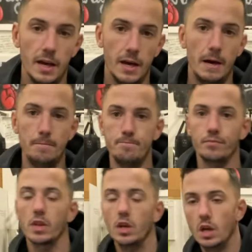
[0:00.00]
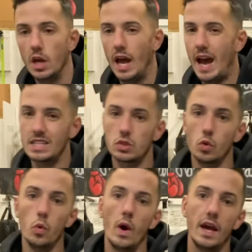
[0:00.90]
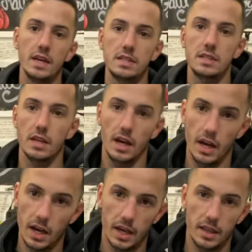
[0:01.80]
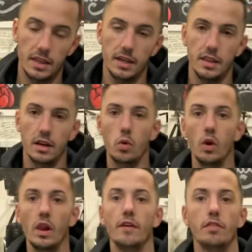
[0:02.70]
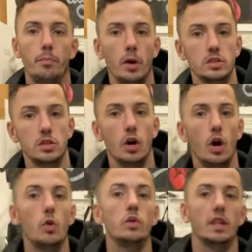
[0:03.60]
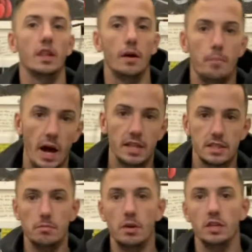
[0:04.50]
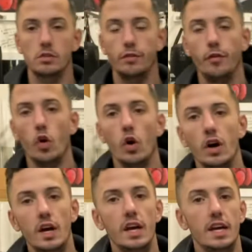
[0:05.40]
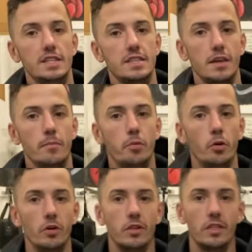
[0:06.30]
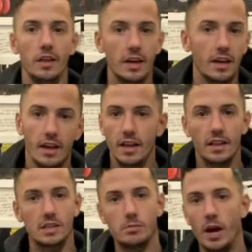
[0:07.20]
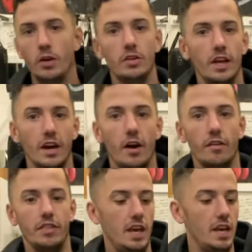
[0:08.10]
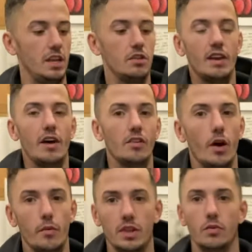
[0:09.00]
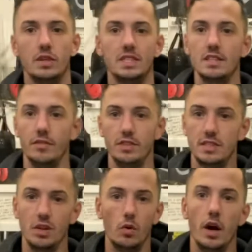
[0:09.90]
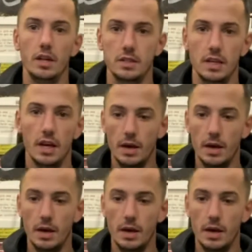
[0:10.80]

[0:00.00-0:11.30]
As always, the quality of the person you're holding the pads, the mitts for, is the important thing. Doesn't matter who they are. If they're hitting you down low in the wrist and stuff, it still hurts.